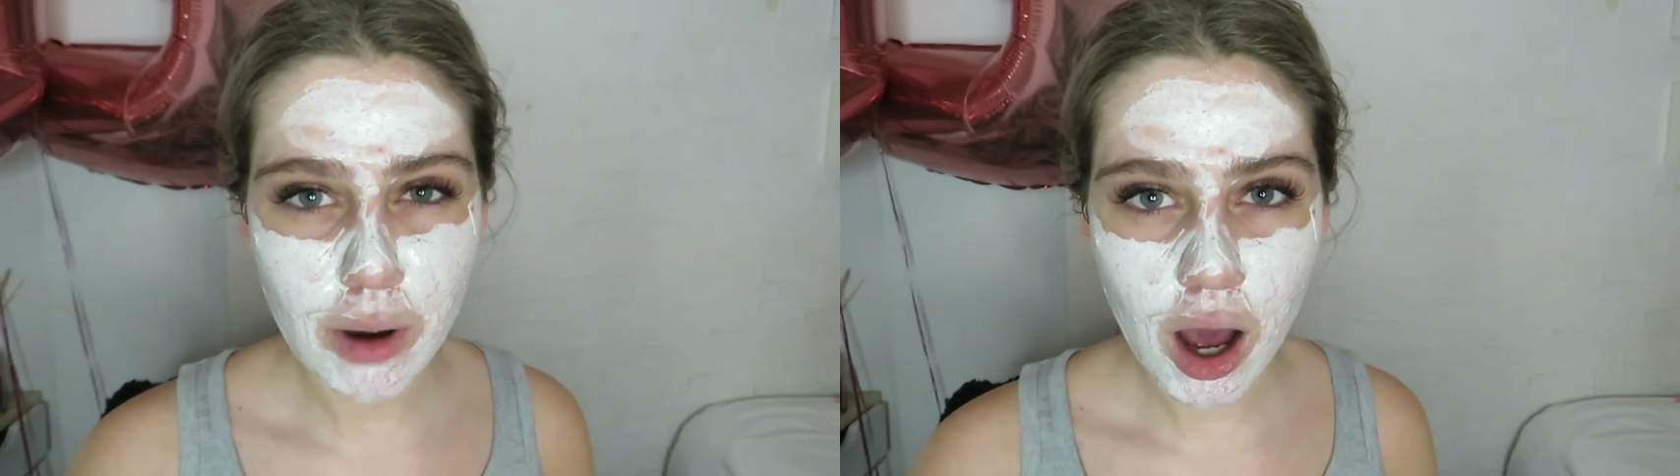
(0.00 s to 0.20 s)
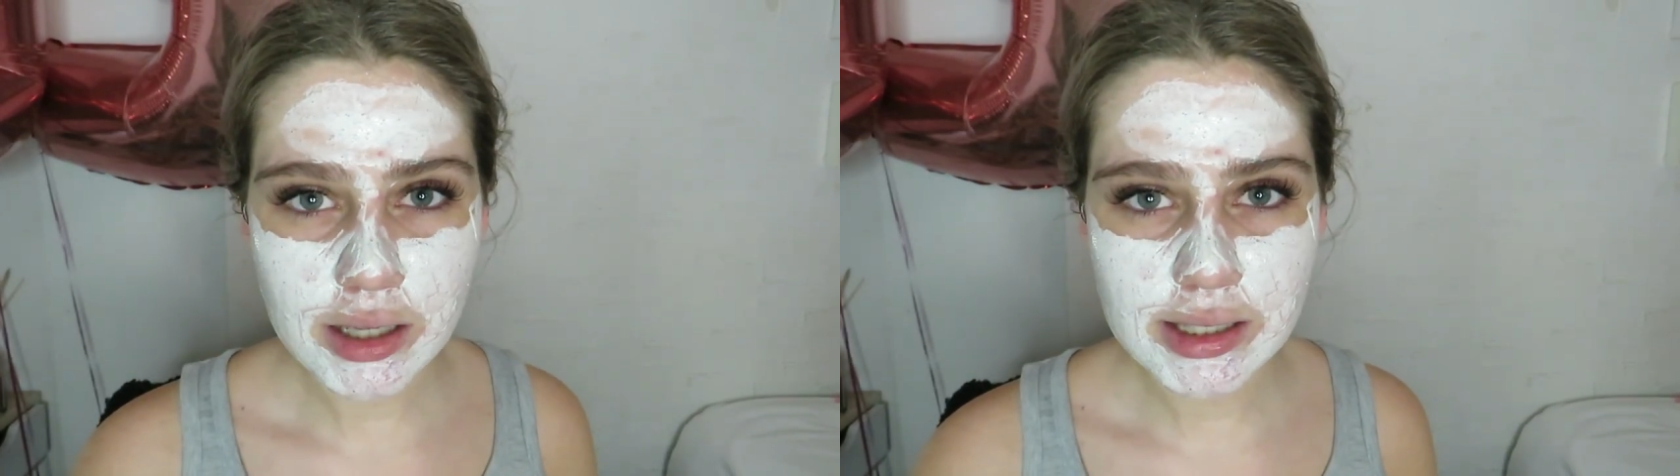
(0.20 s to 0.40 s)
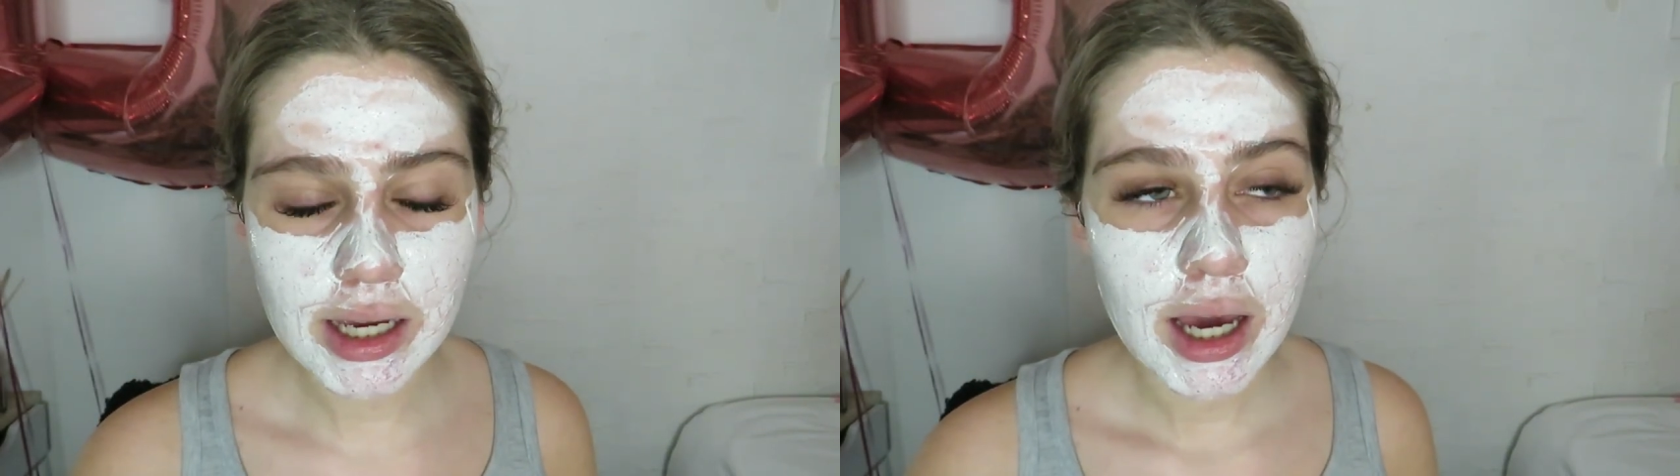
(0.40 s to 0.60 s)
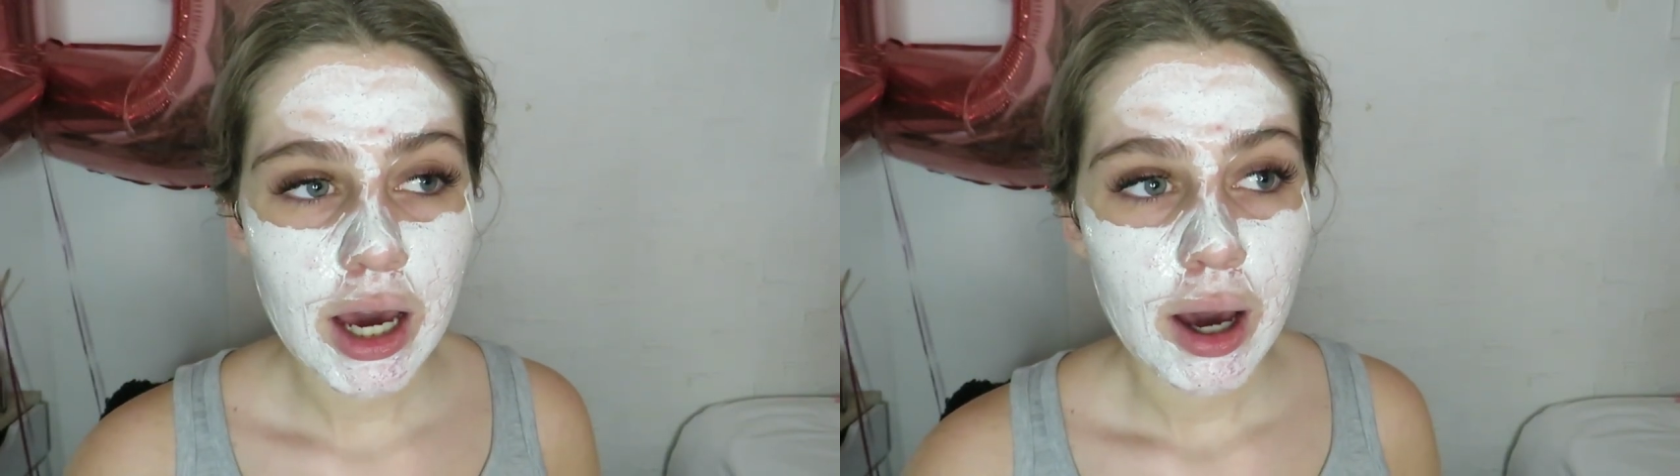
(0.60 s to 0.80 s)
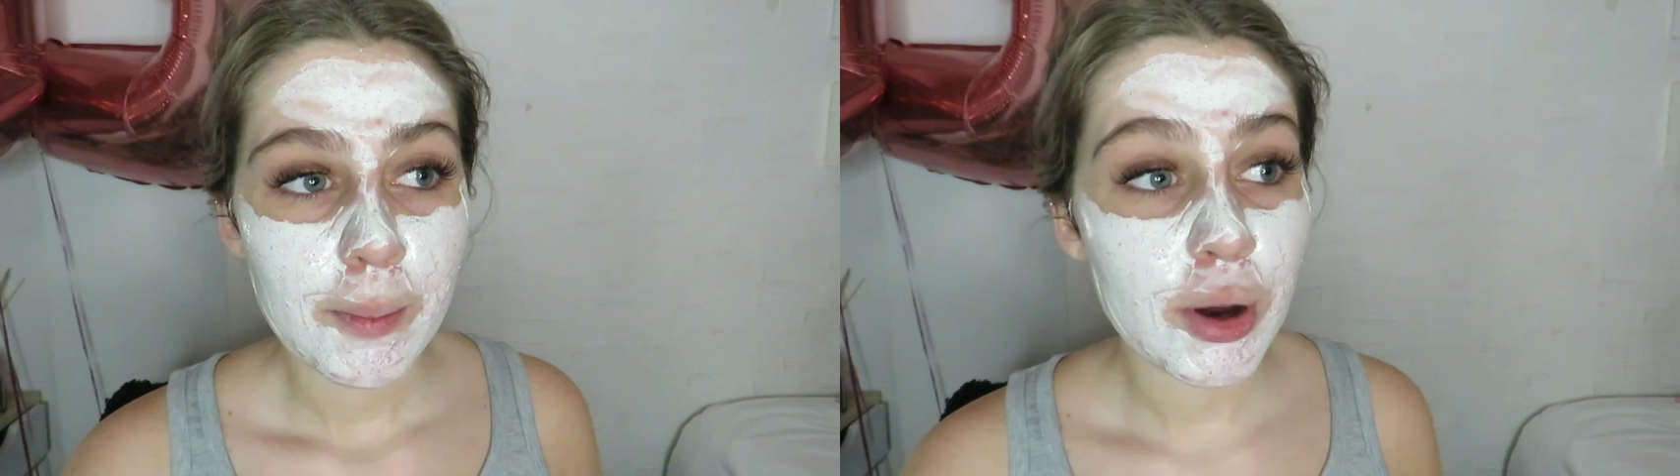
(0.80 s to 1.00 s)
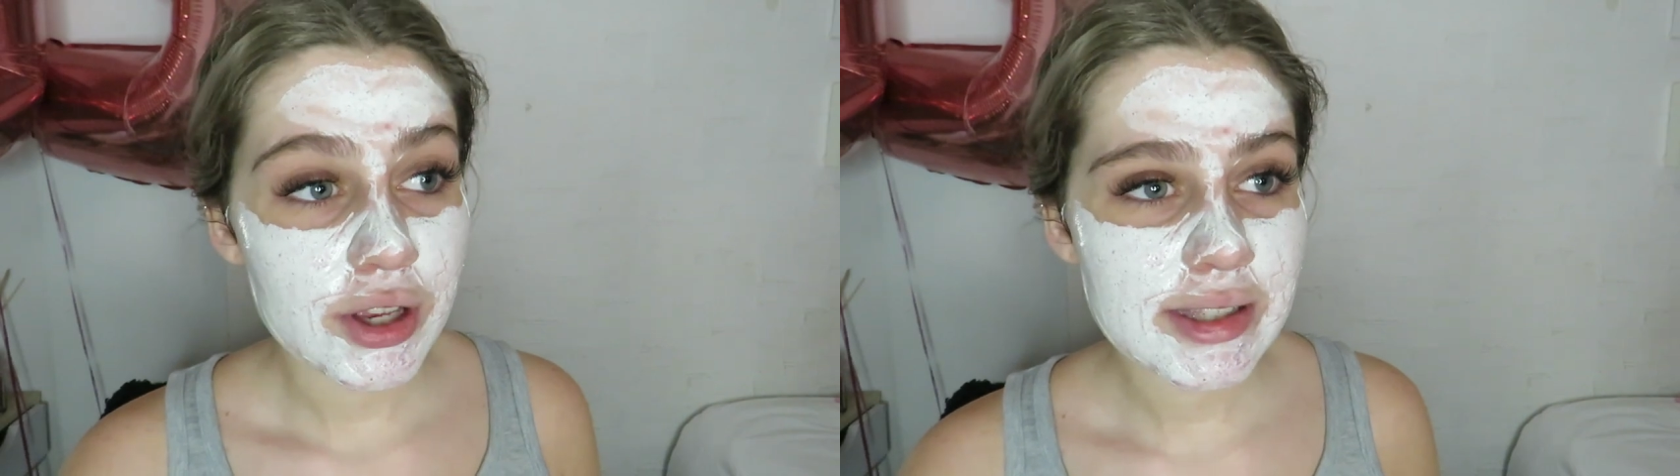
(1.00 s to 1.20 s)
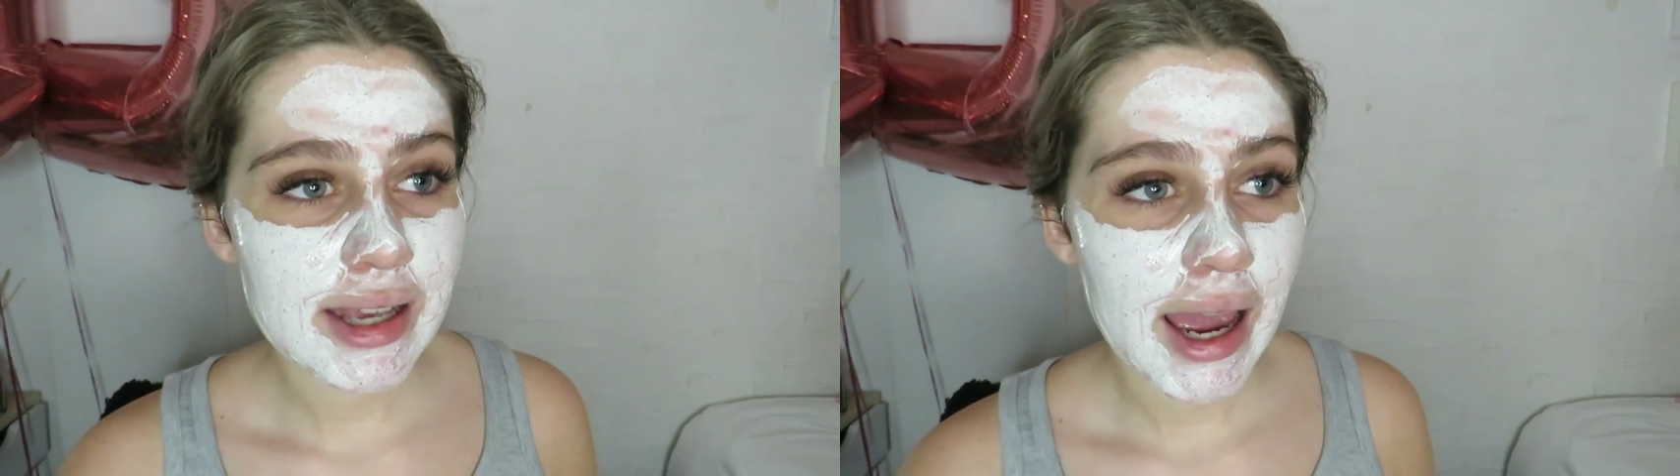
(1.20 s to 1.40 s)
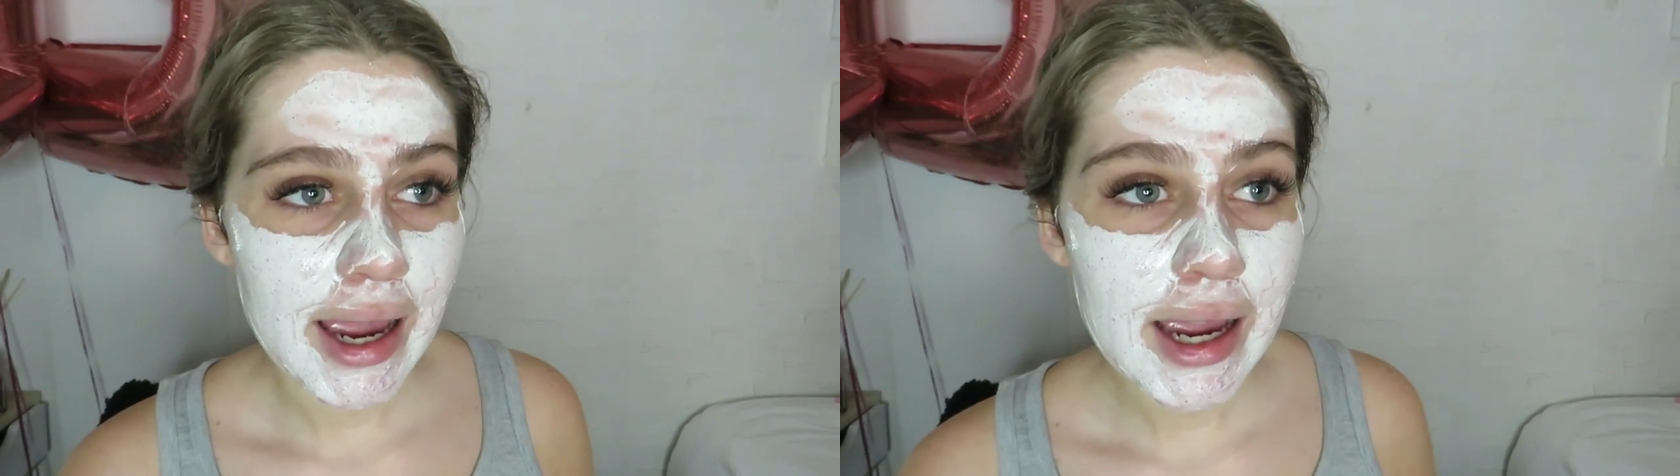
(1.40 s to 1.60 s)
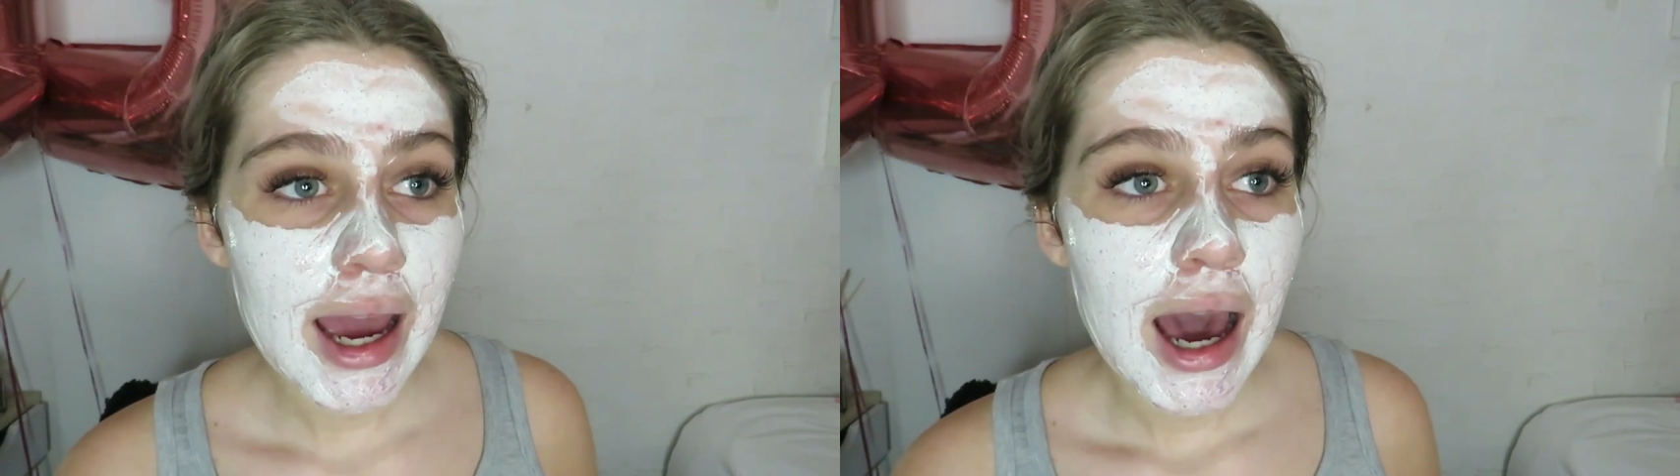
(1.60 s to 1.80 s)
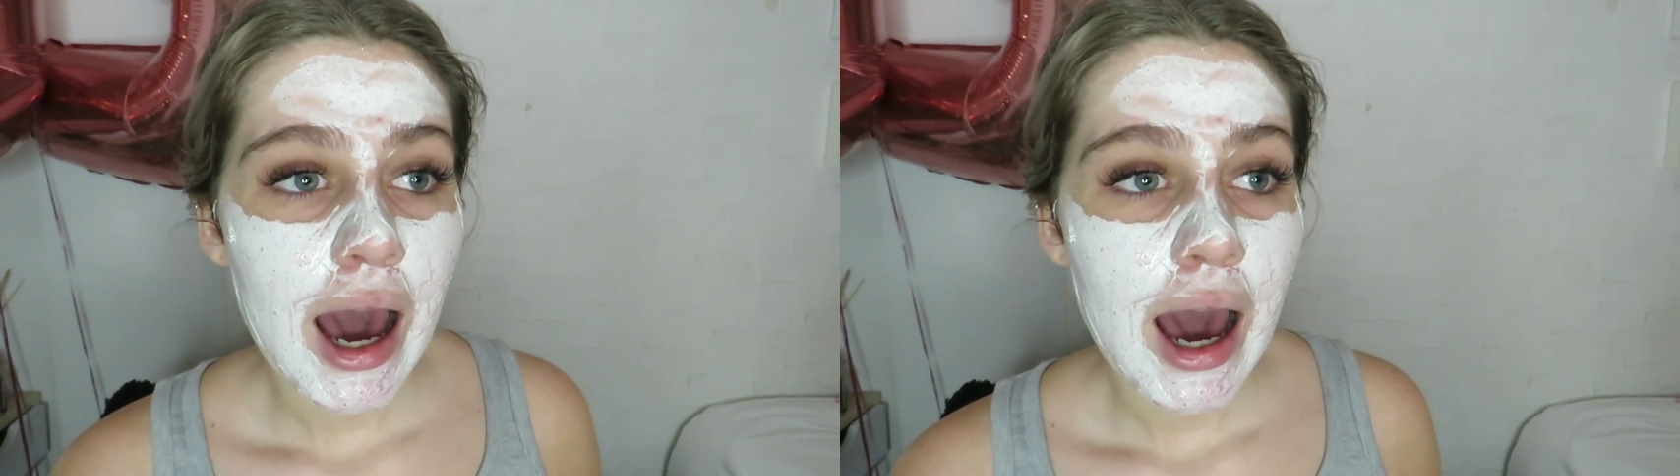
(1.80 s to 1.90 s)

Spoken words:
mask per se,